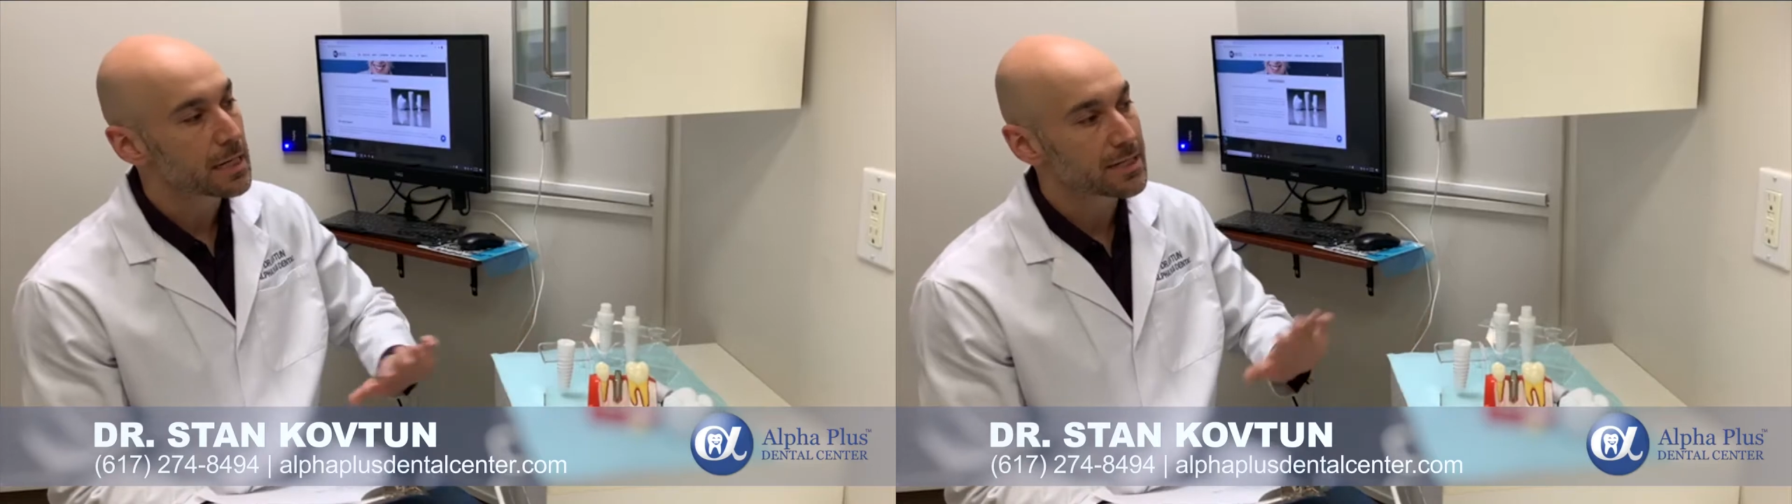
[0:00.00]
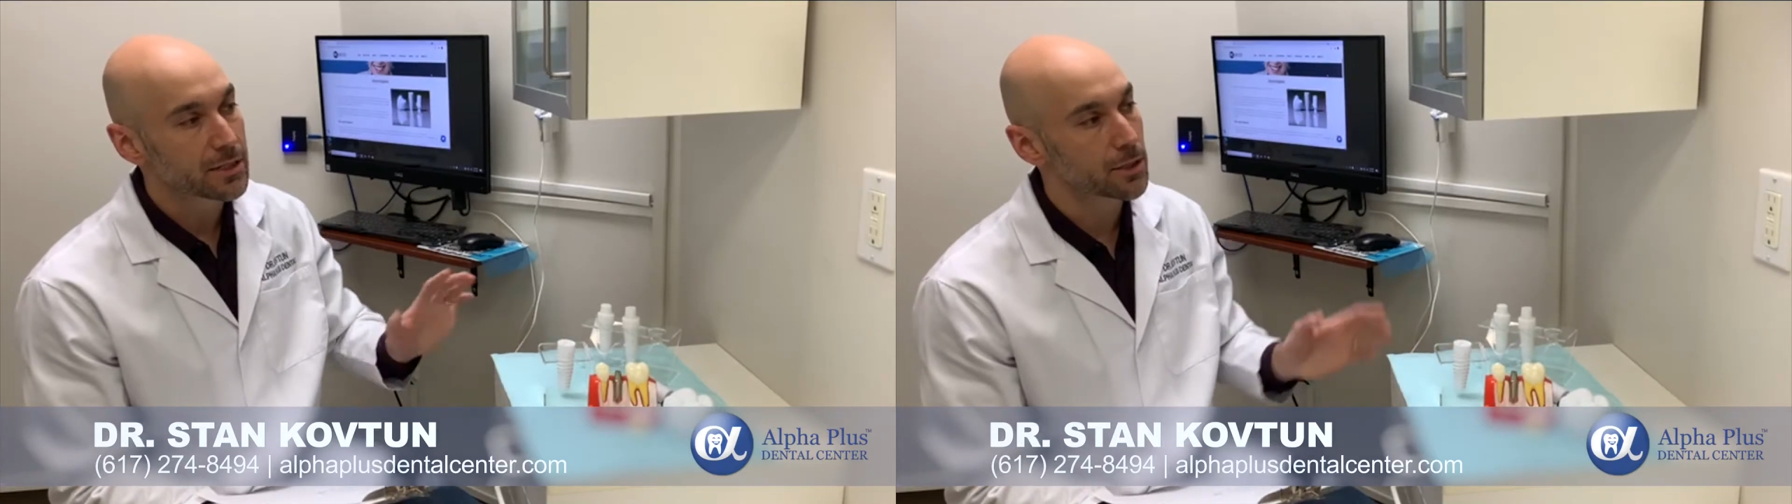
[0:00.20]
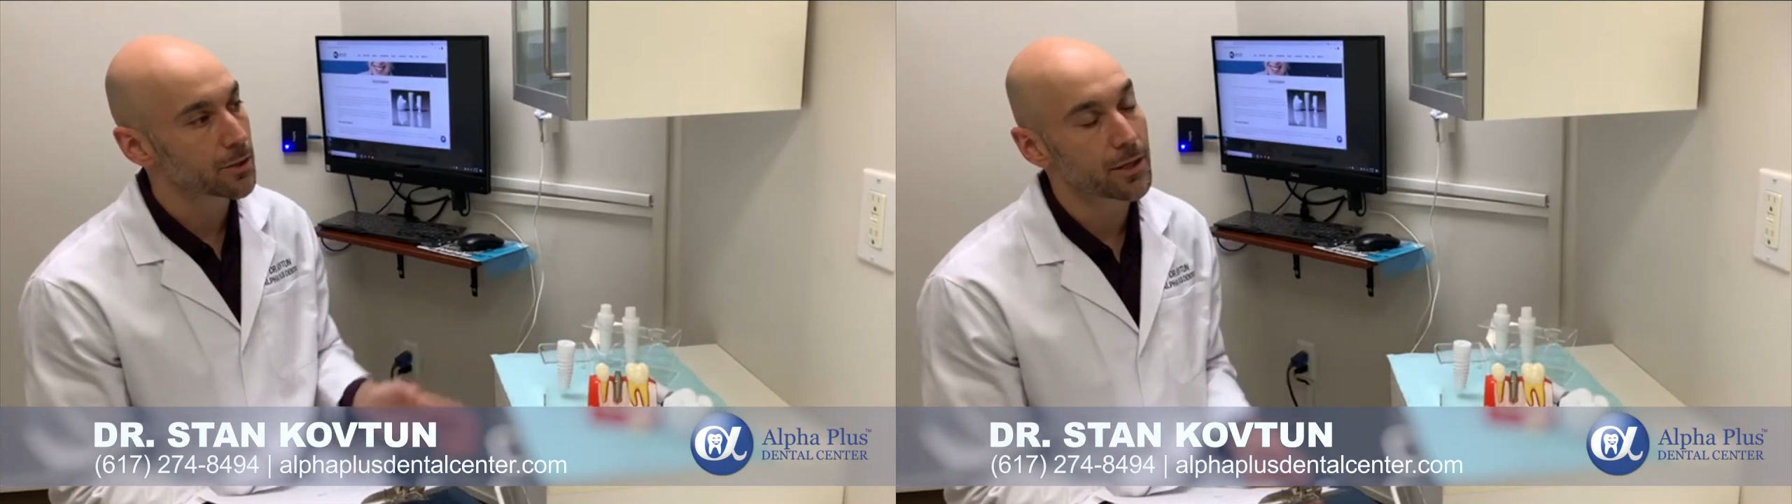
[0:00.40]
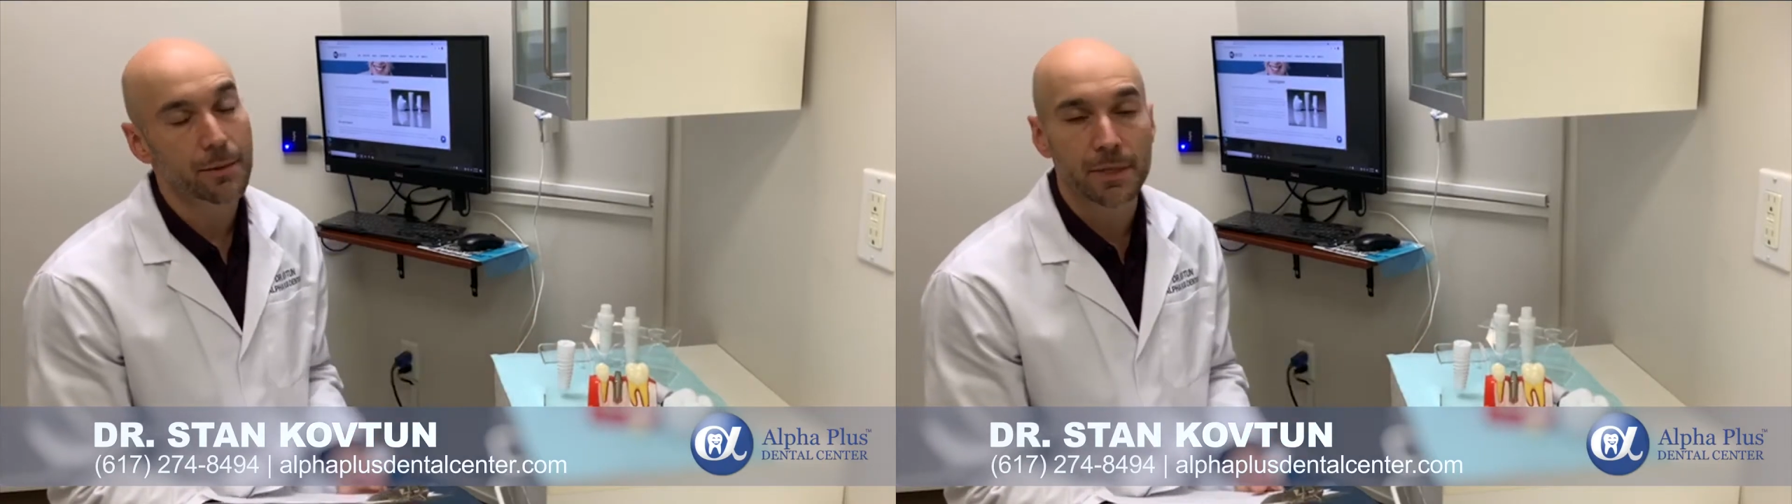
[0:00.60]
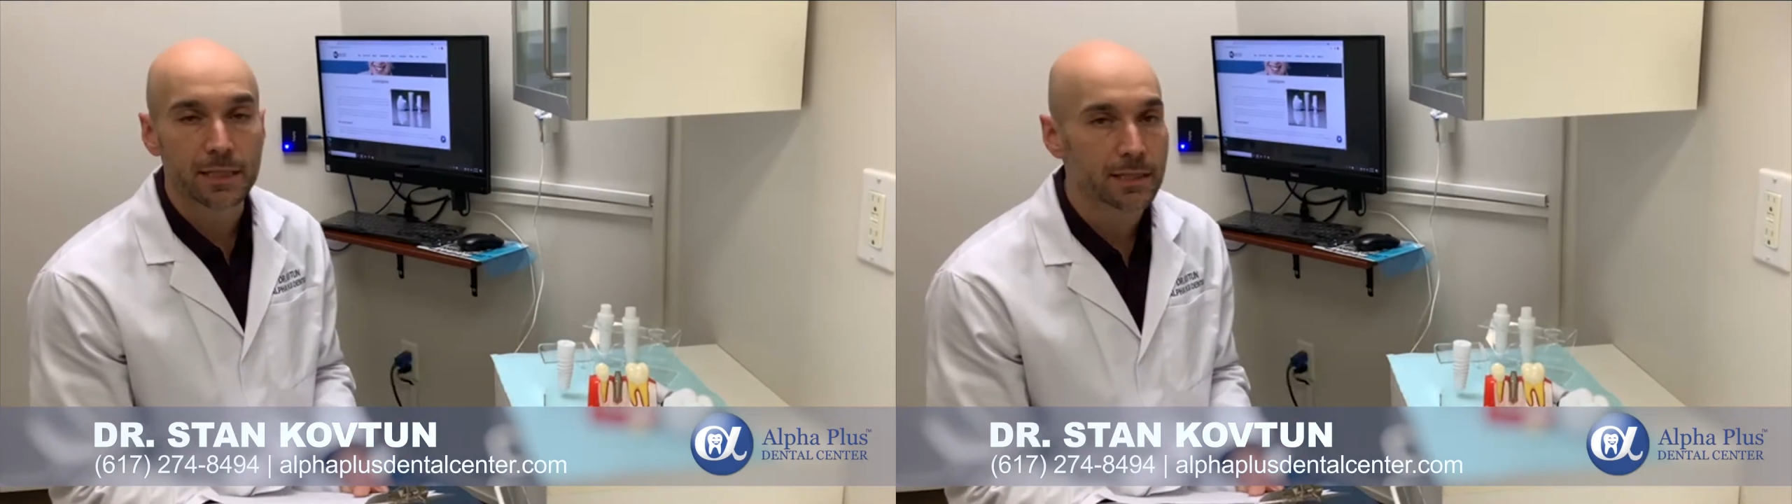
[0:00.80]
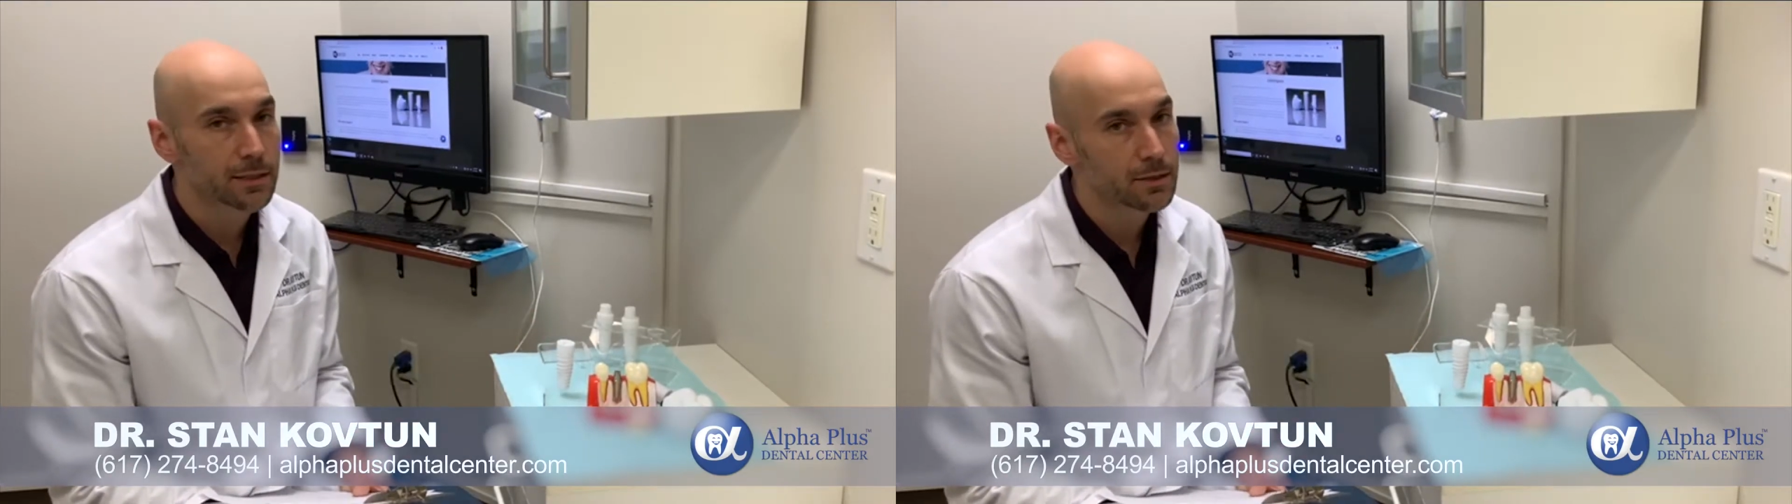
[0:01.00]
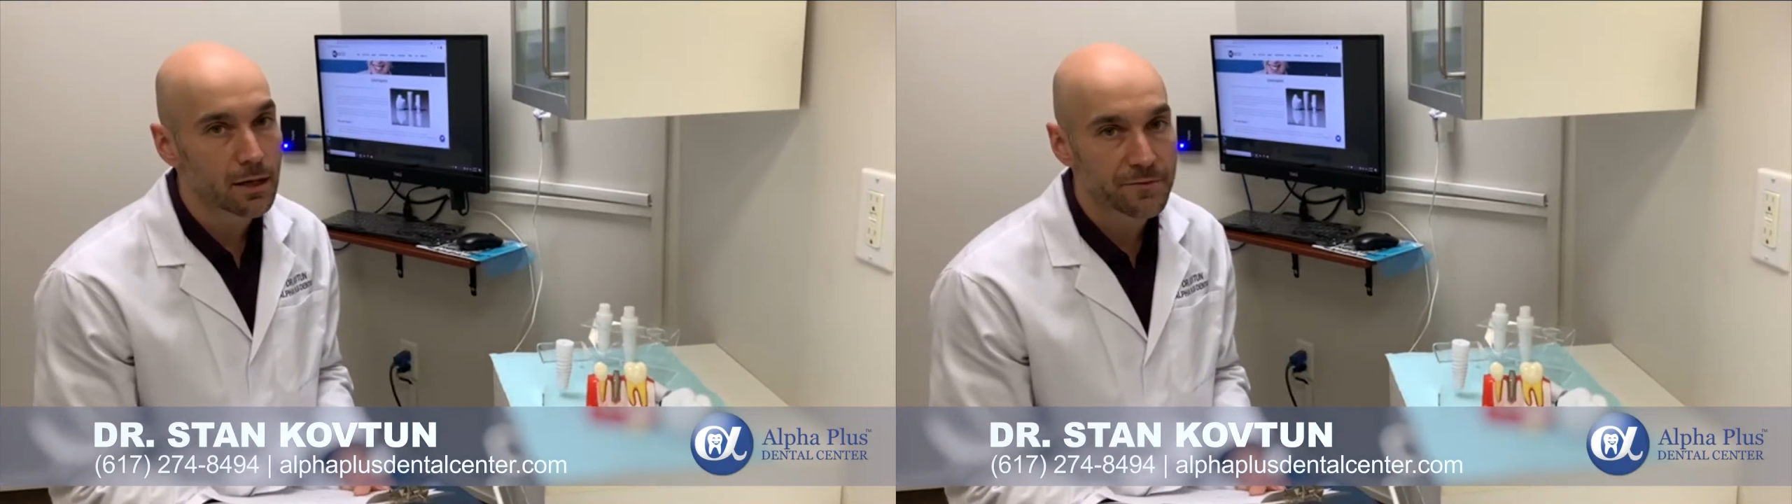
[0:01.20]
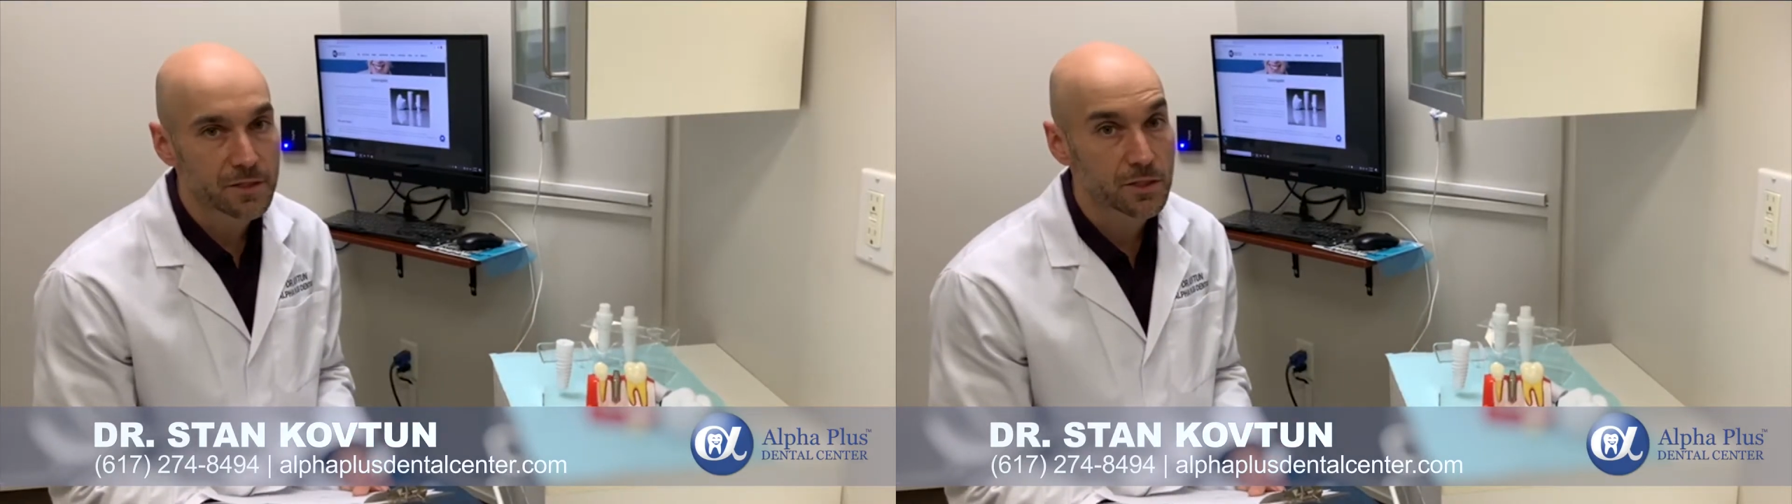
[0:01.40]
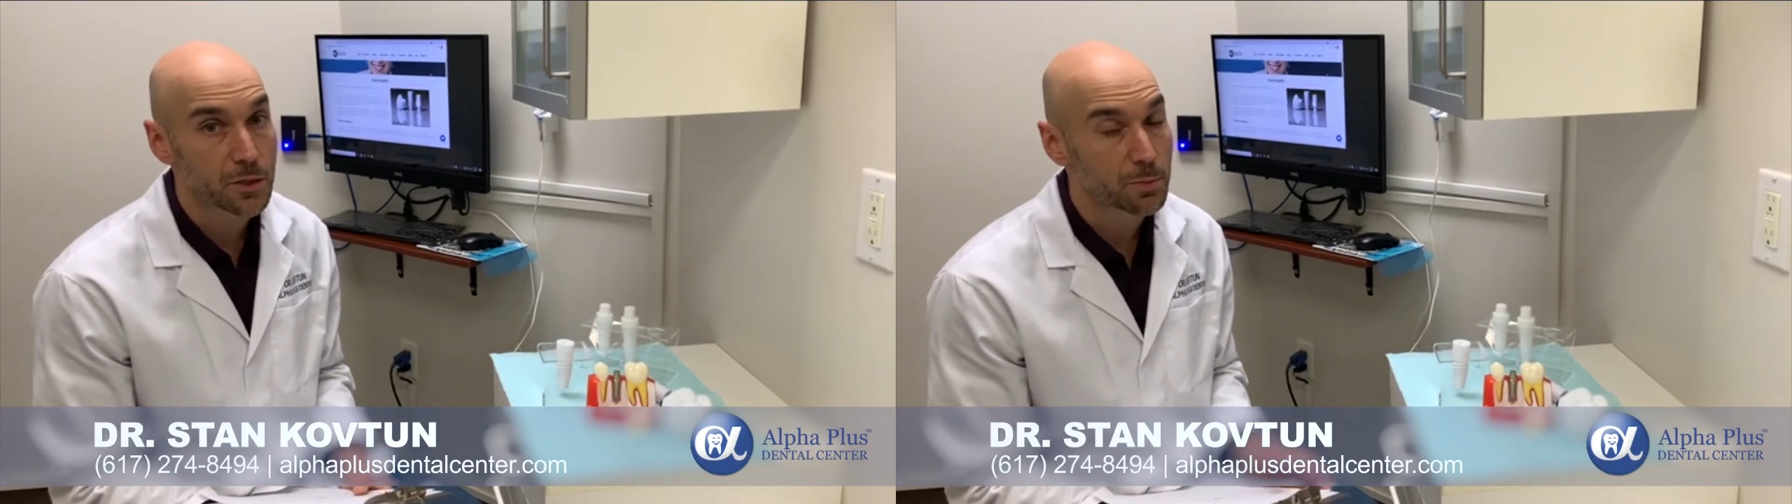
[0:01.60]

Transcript: Still not many dental offices are